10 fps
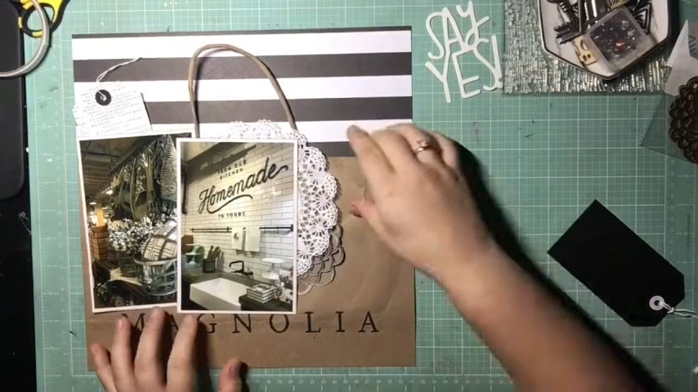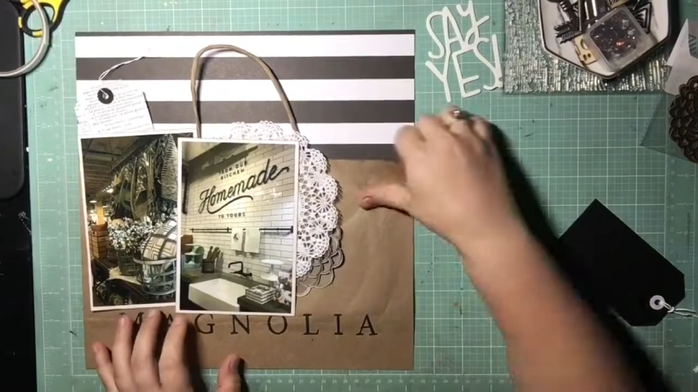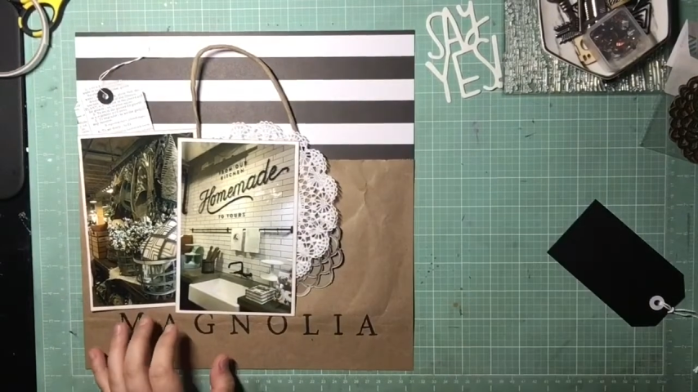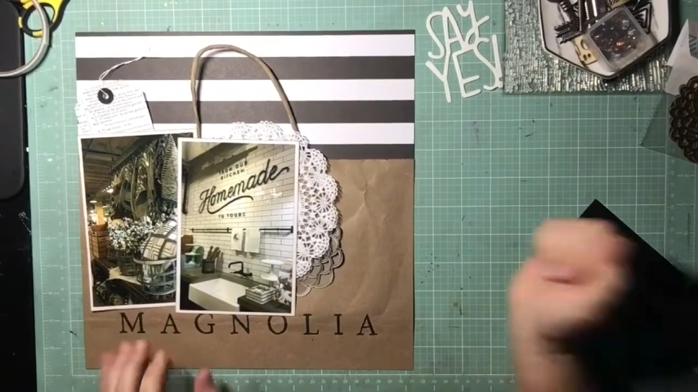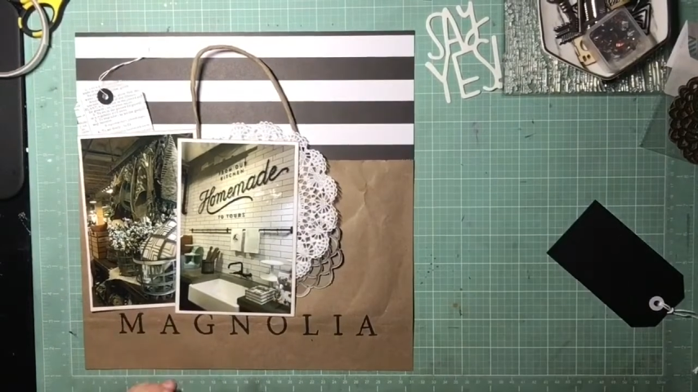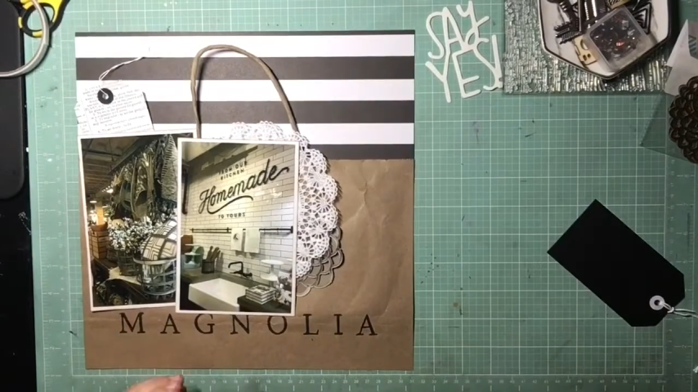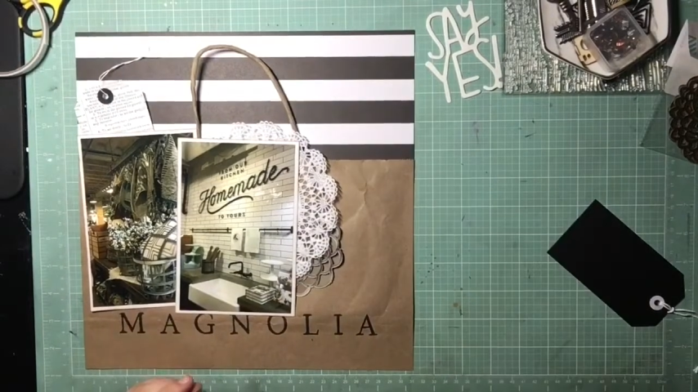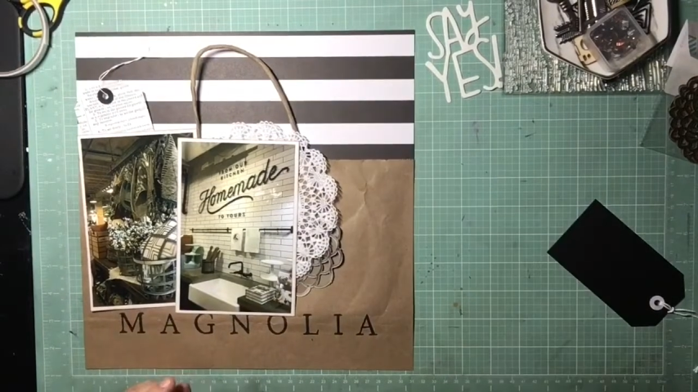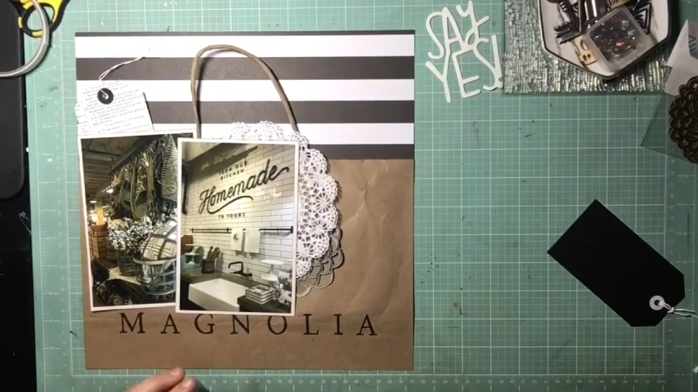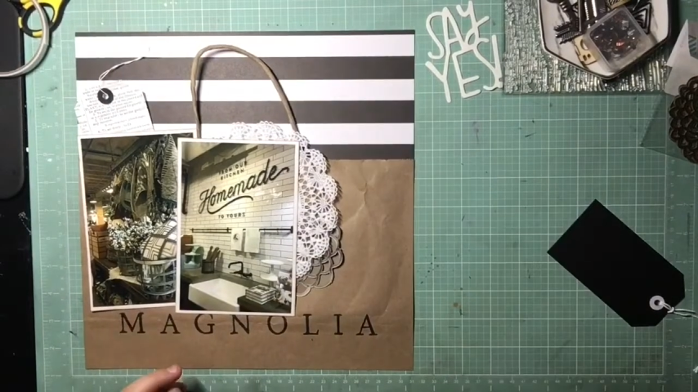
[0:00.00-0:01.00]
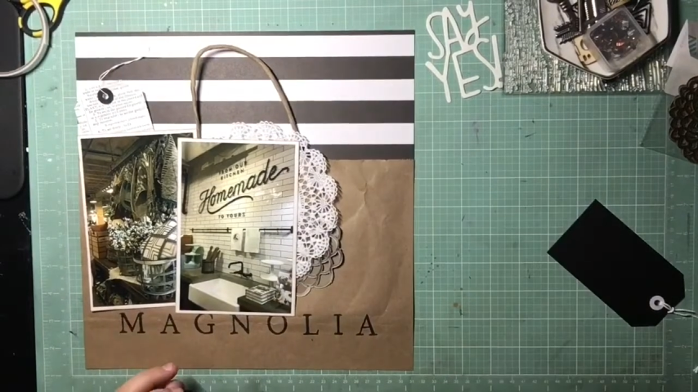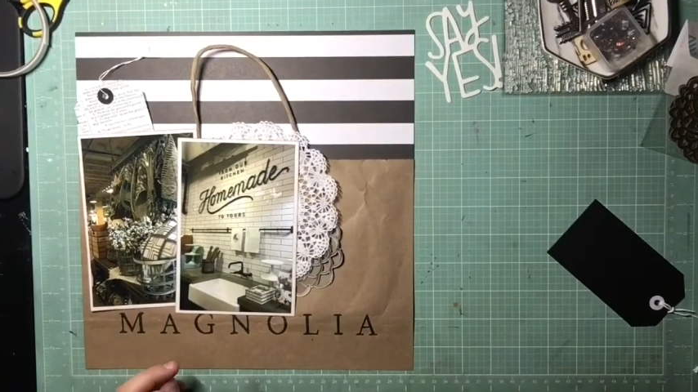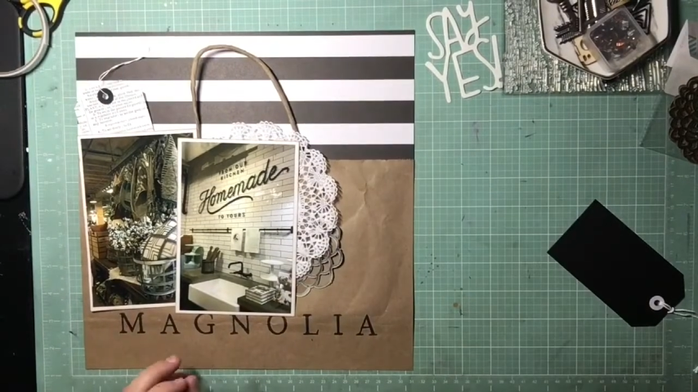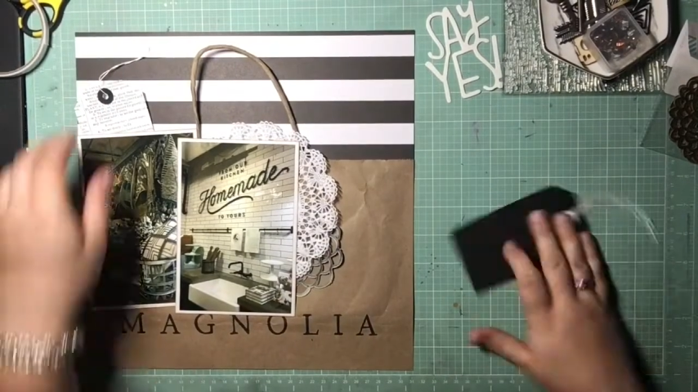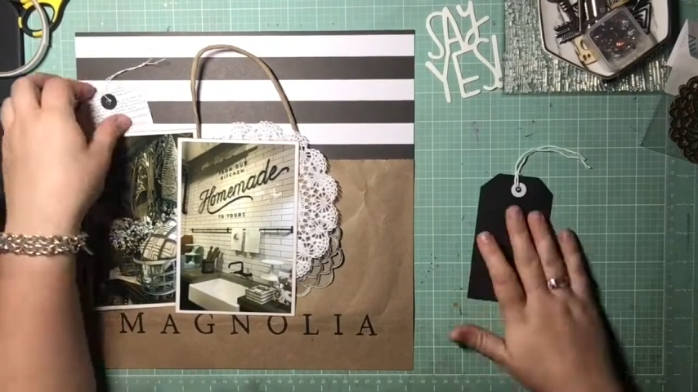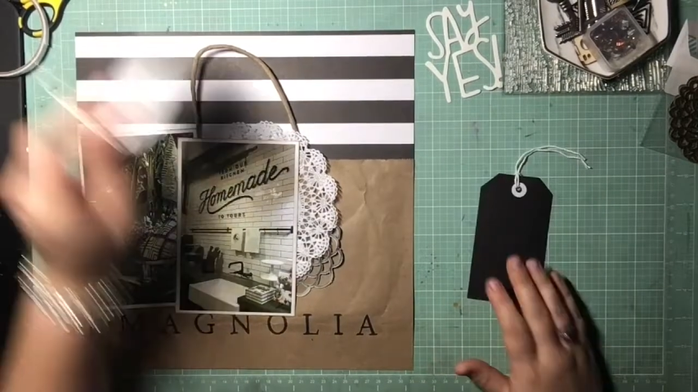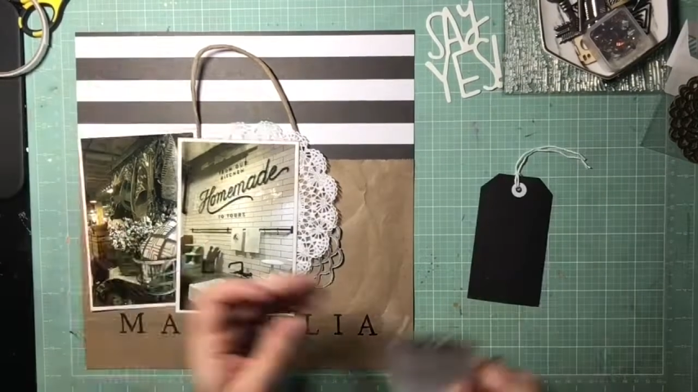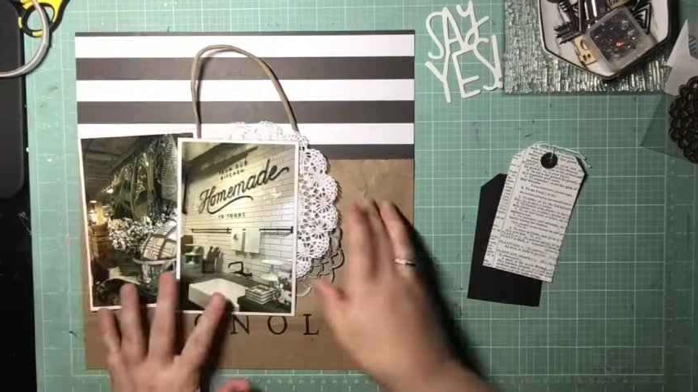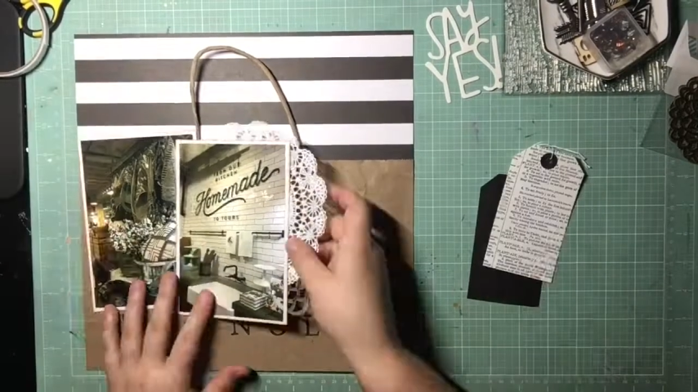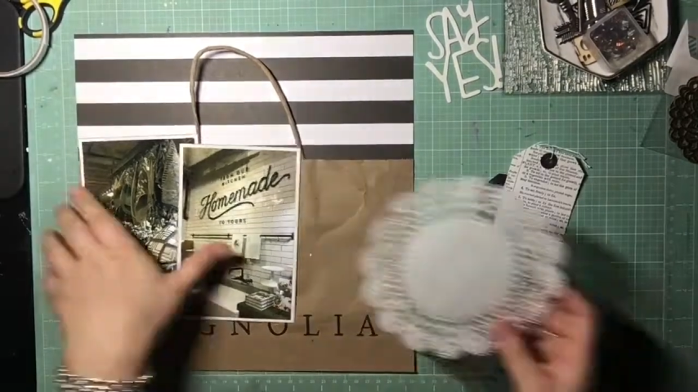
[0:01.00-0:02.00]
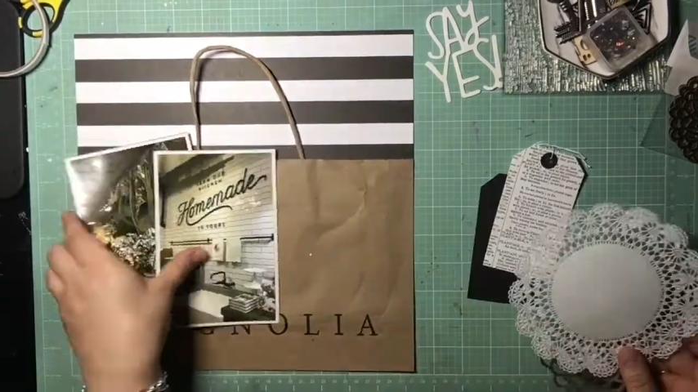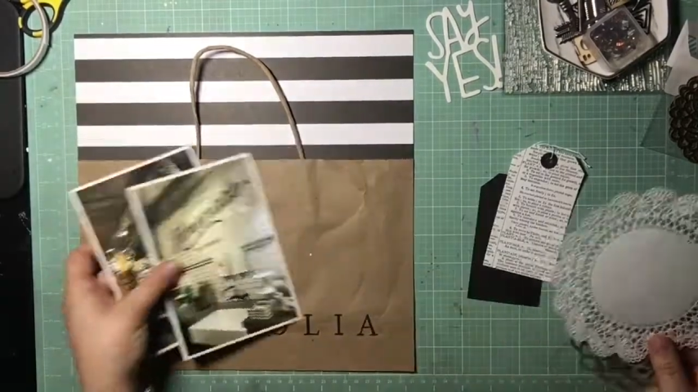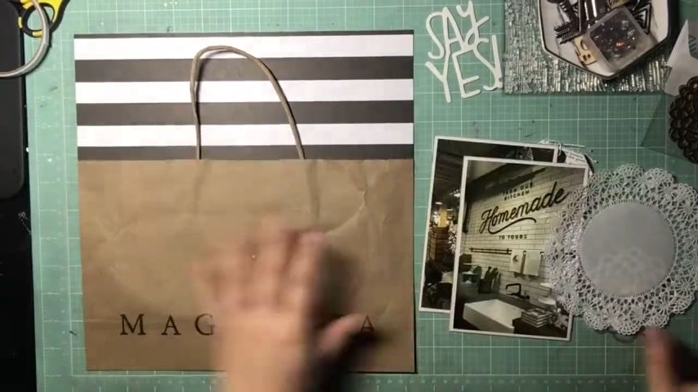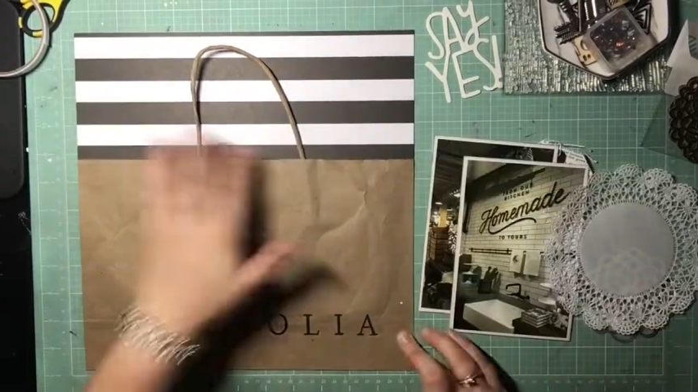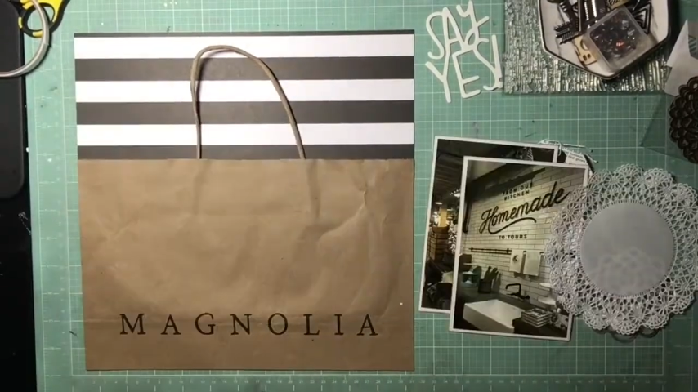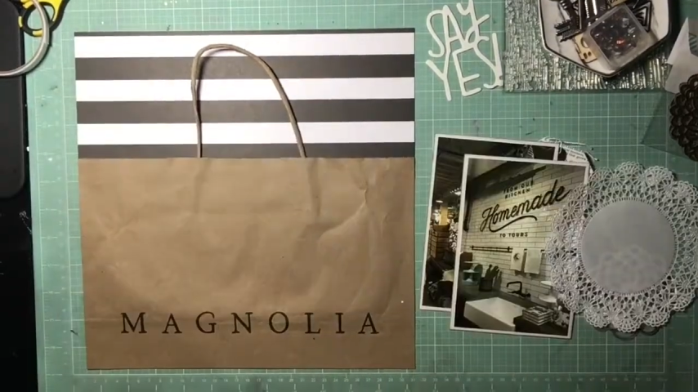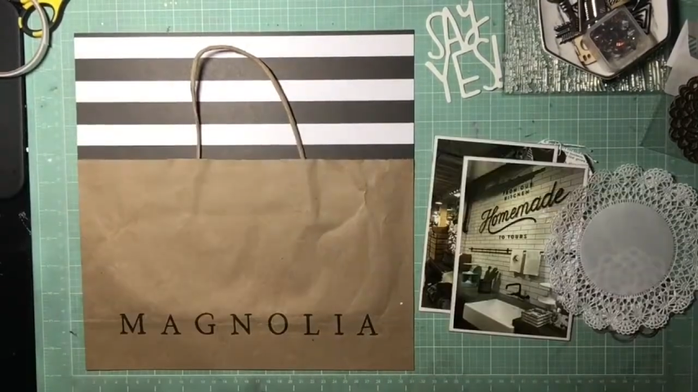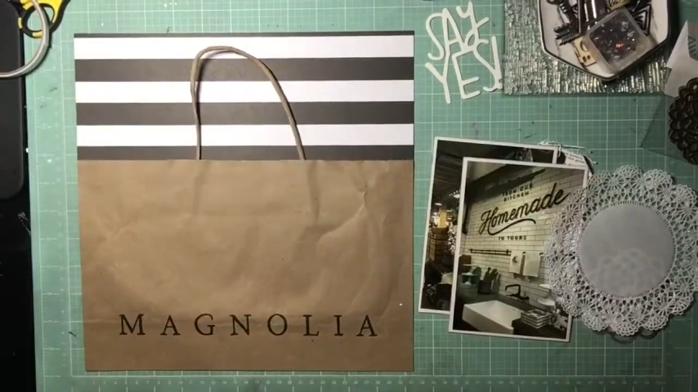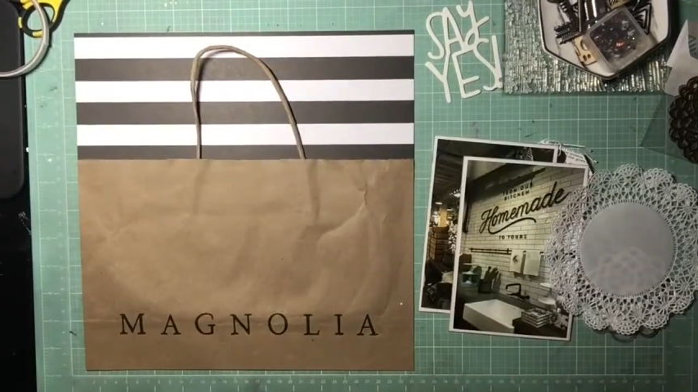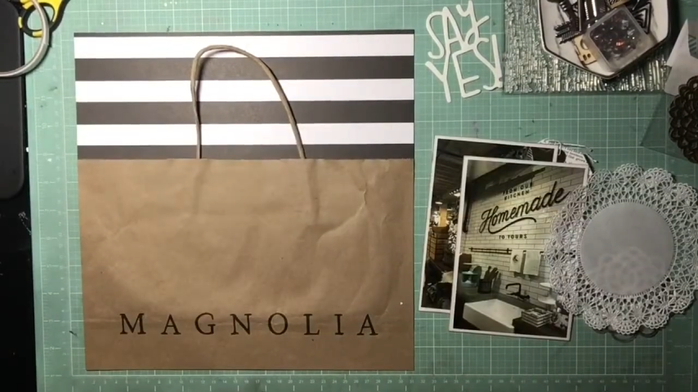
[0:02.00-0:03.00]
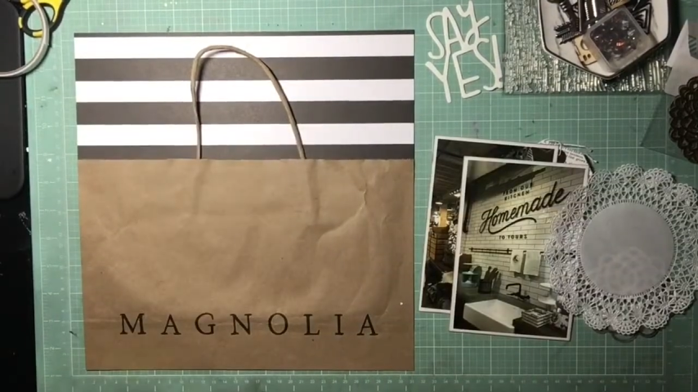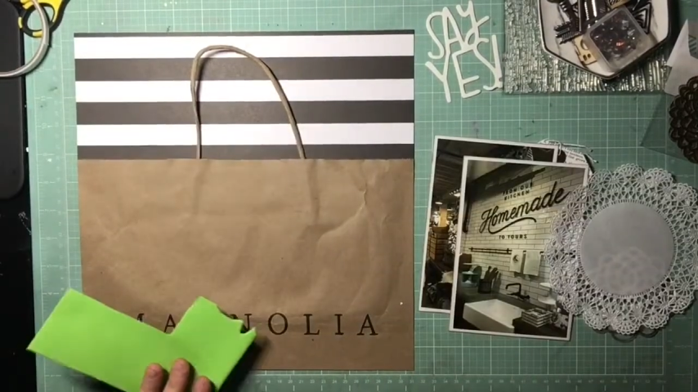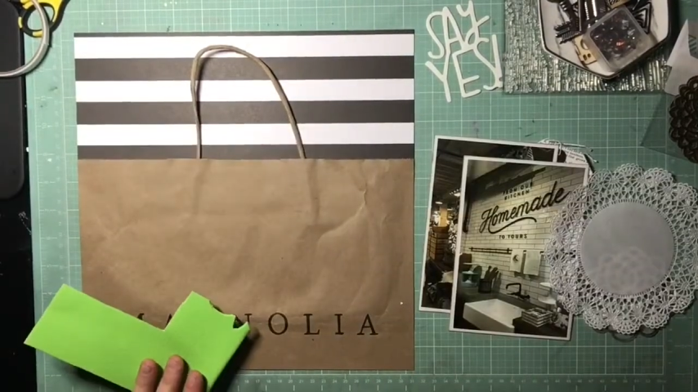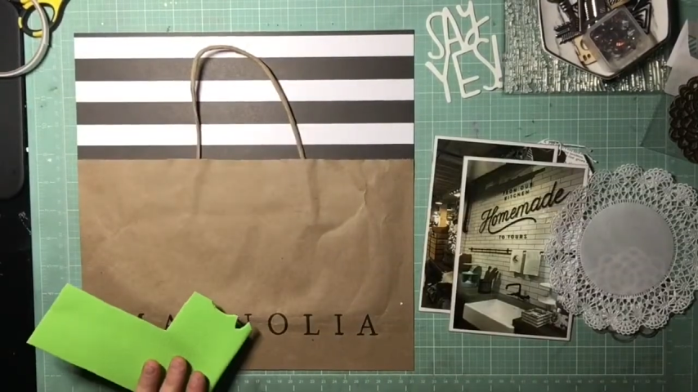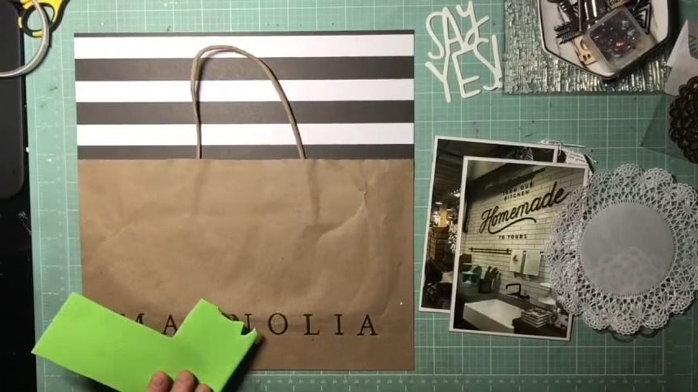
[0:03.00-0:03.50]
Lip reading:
(no speaker visible)